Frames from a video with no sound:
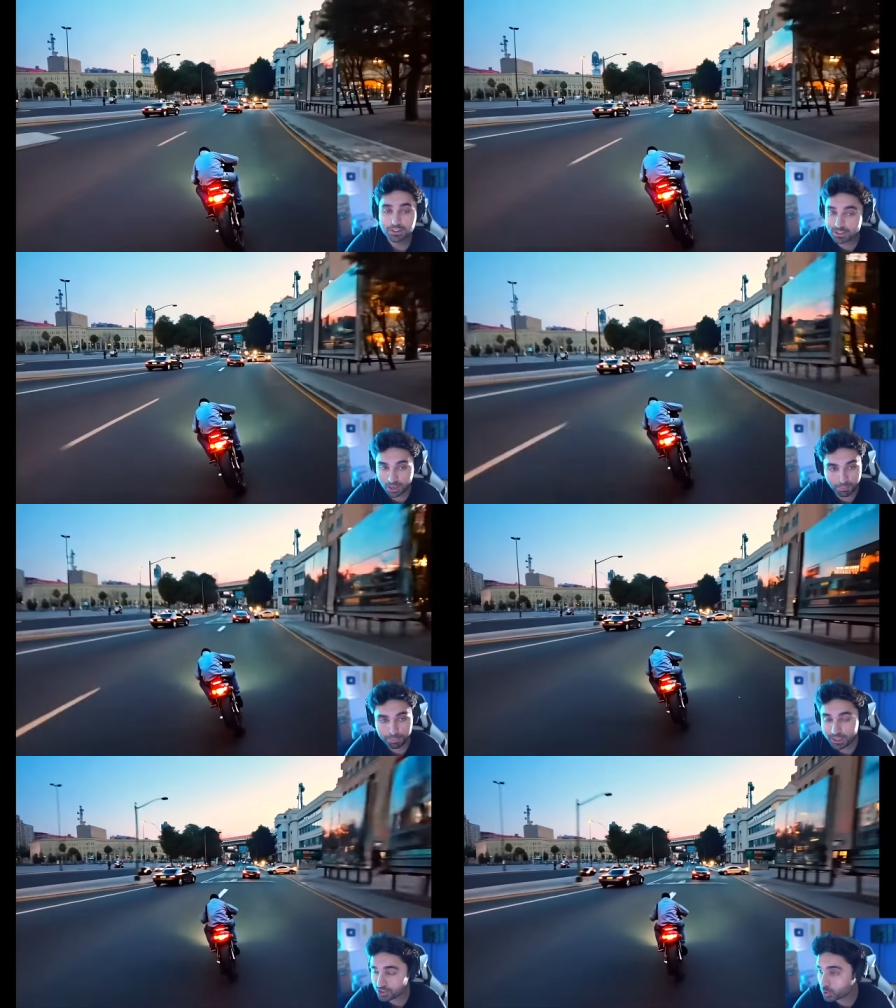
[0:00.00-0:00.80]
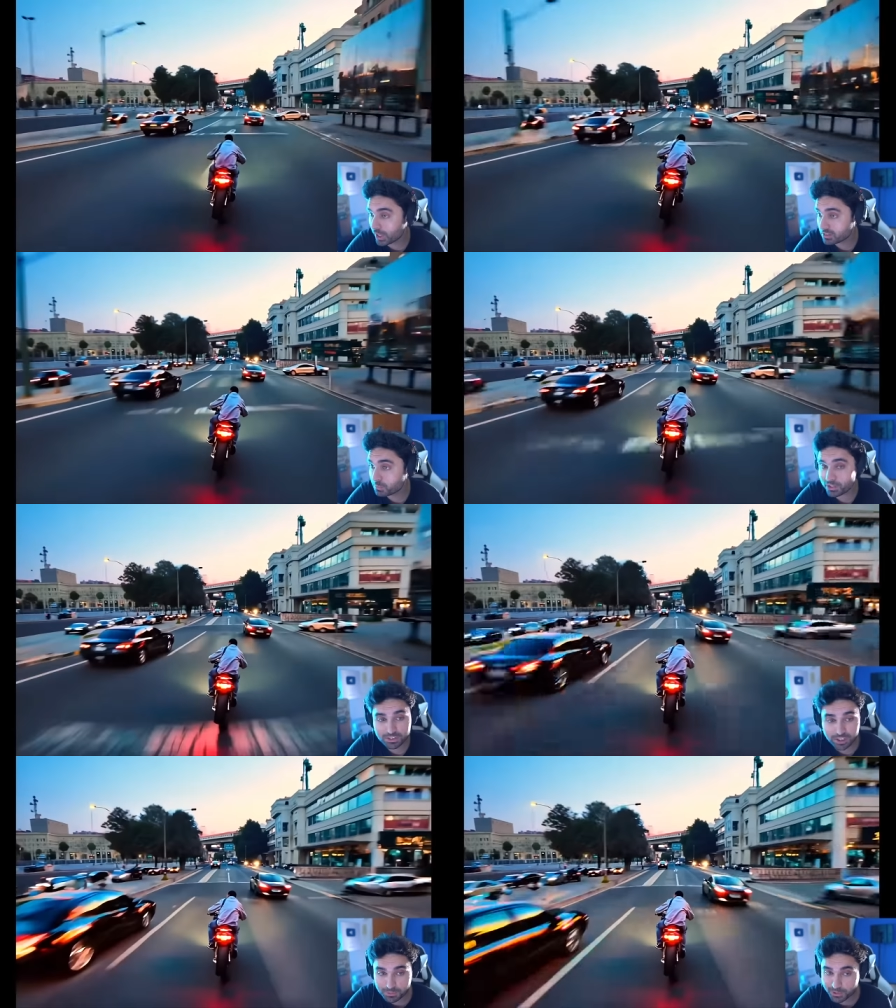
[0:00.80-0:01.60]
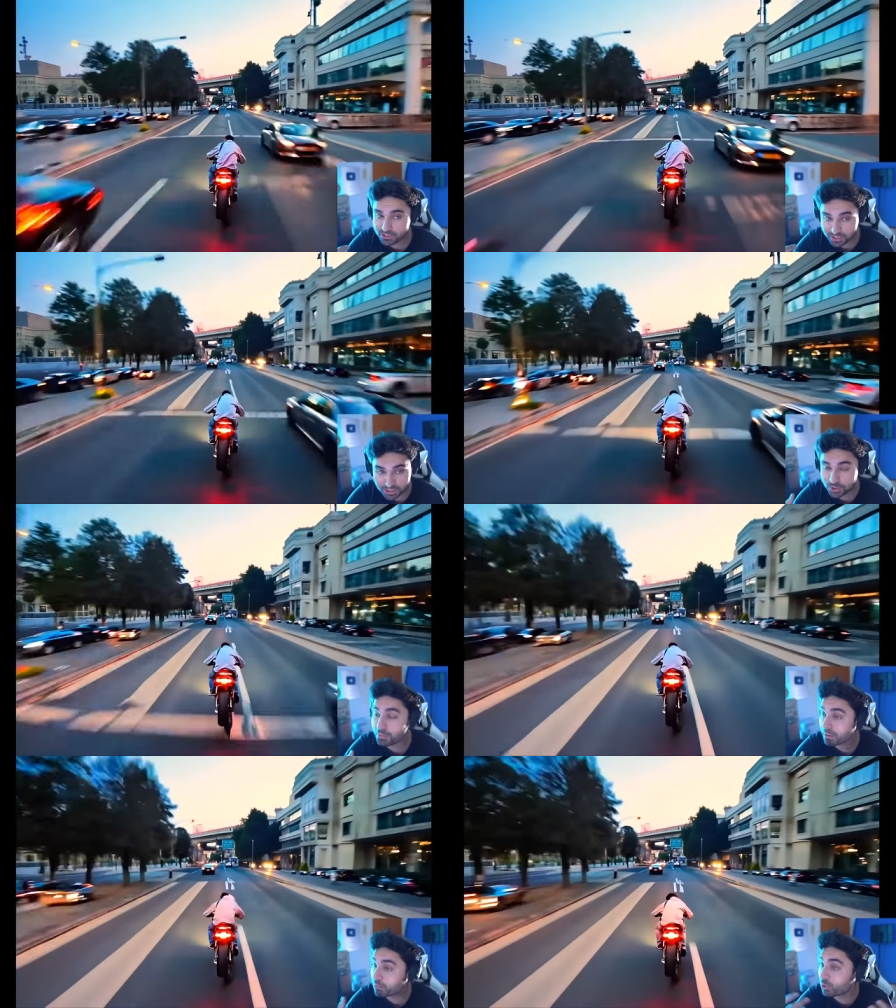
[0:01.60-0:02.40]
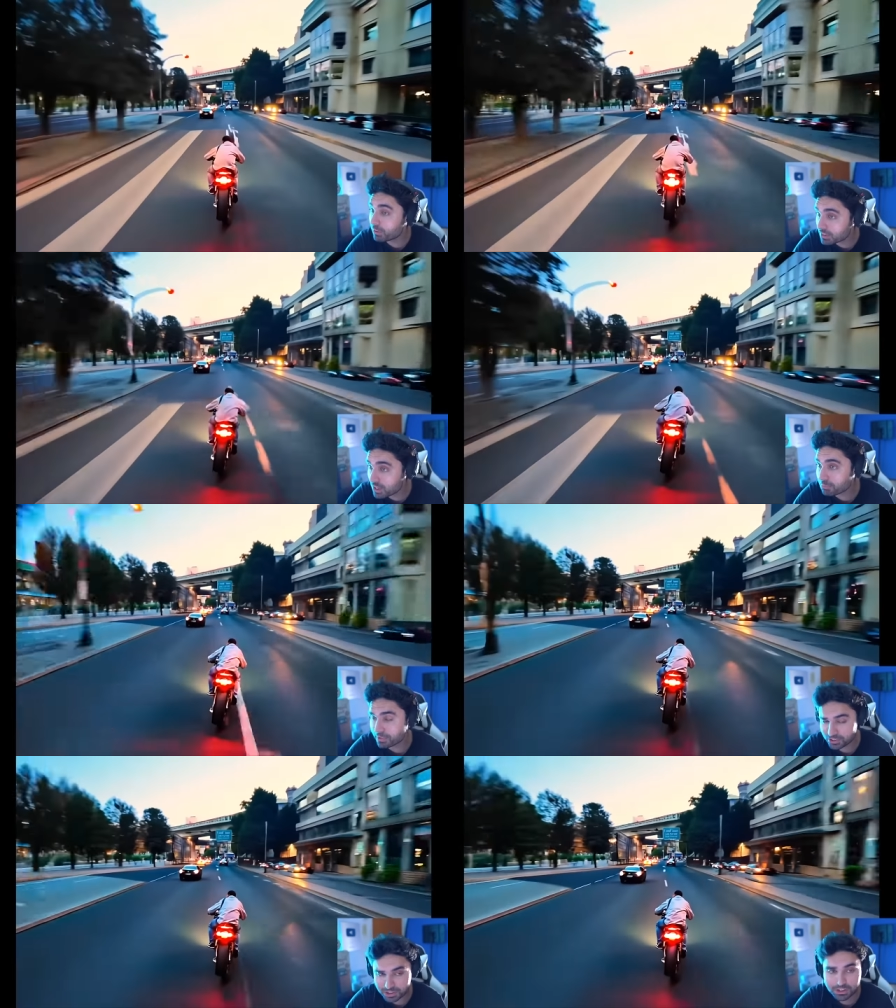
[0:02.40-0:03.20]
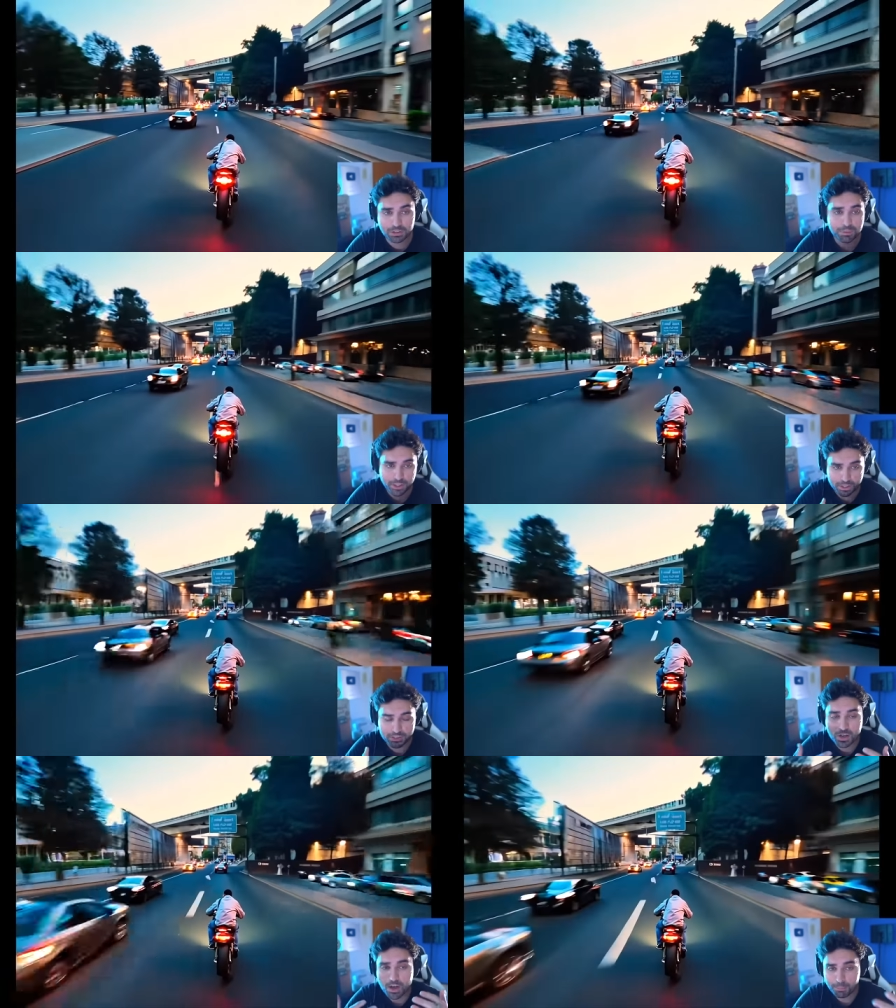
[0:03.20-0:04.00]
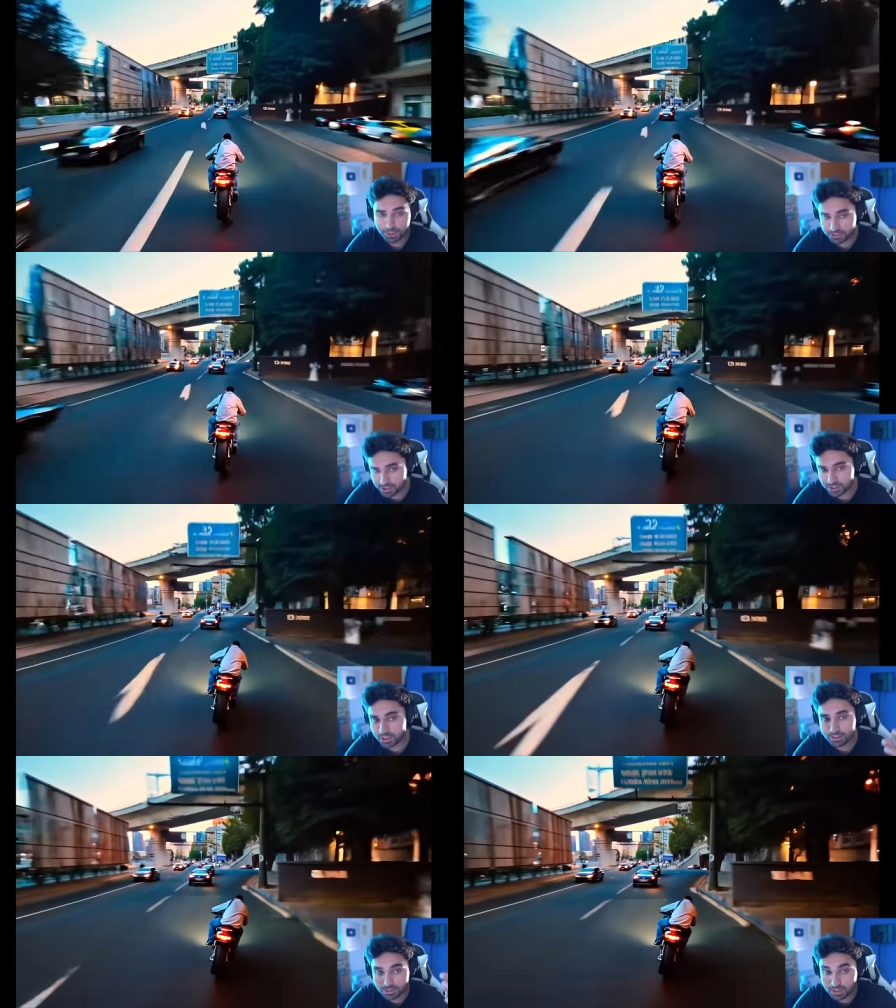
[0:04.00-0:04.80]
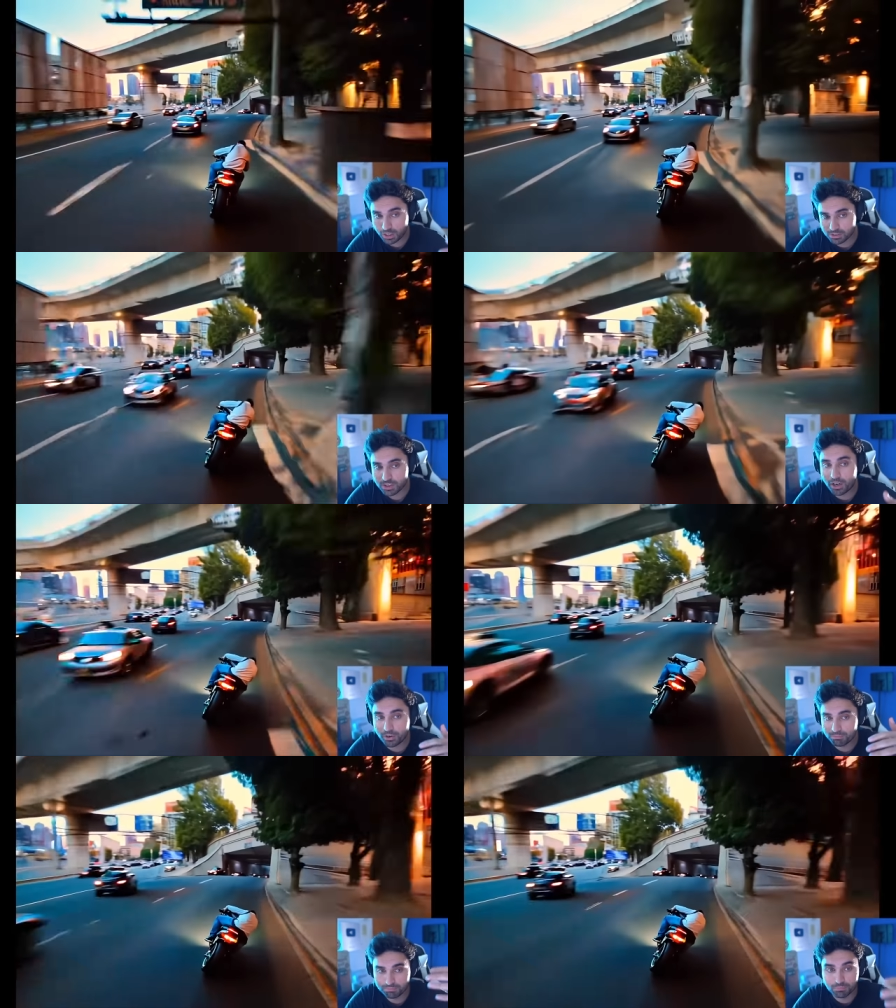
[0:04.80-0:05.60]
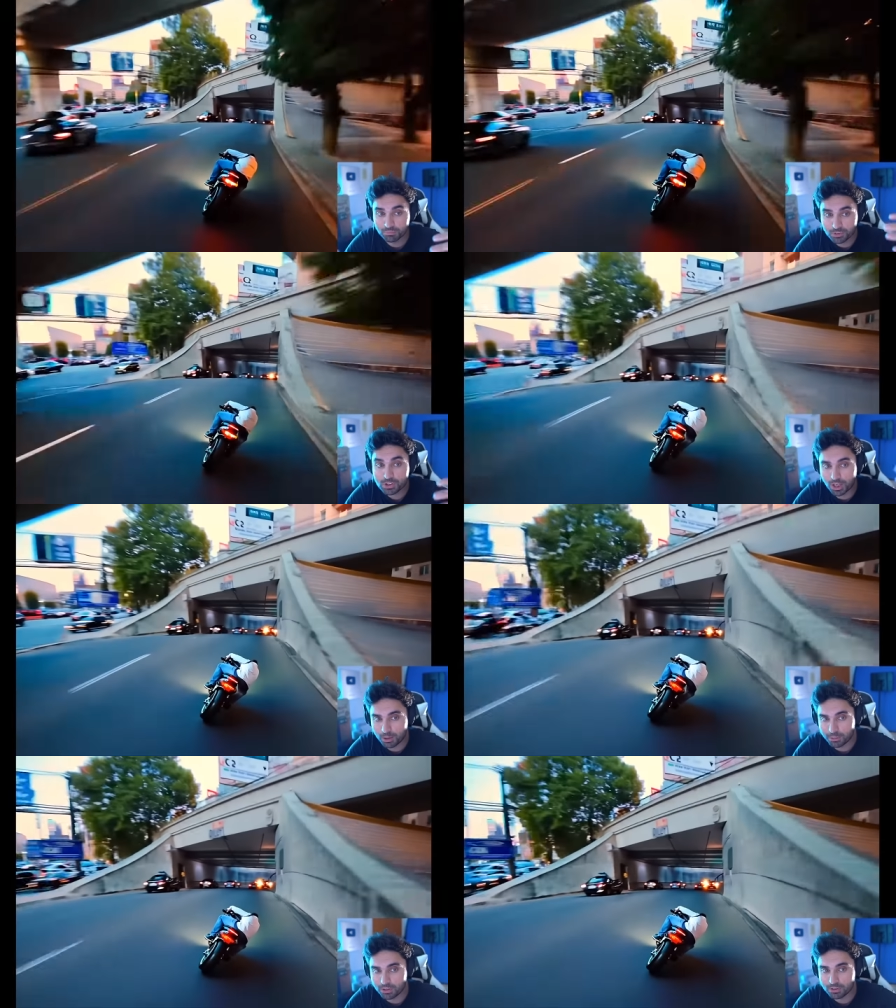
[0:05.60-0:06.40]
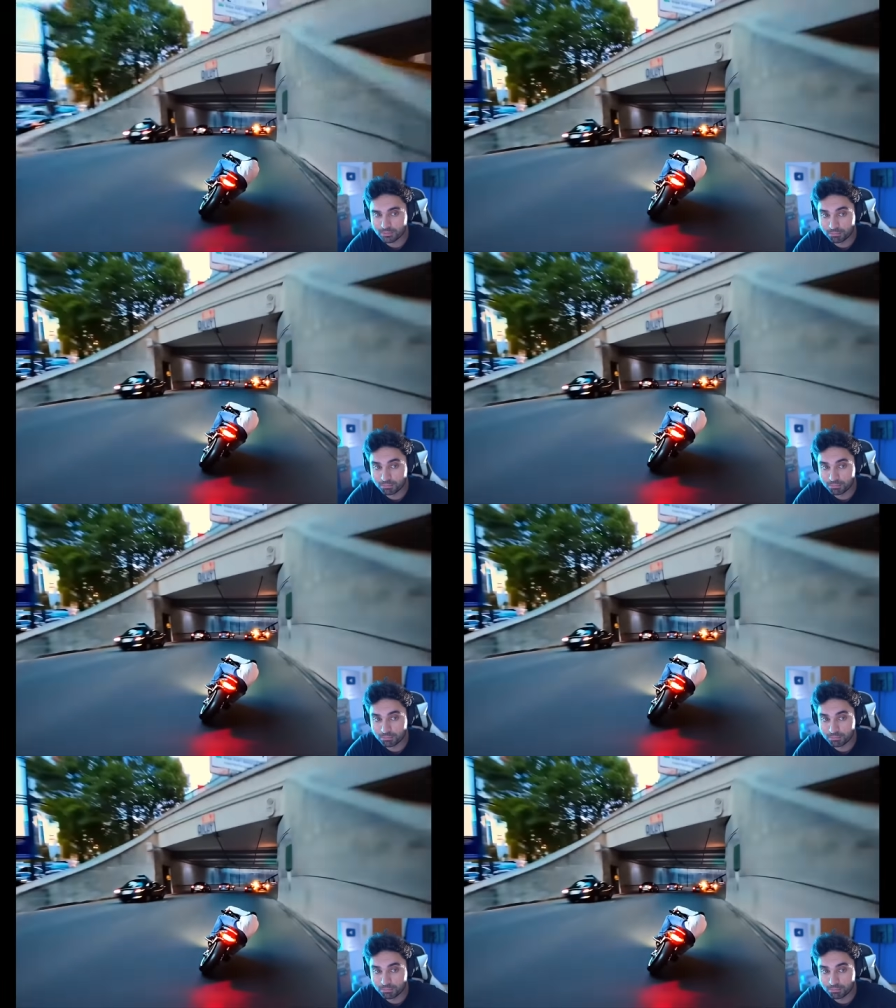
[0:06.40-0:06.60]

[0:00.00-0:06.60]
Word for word: Same applies to Xbox. Xbox needs to make more money than PlayStation because PlayStation sales are double,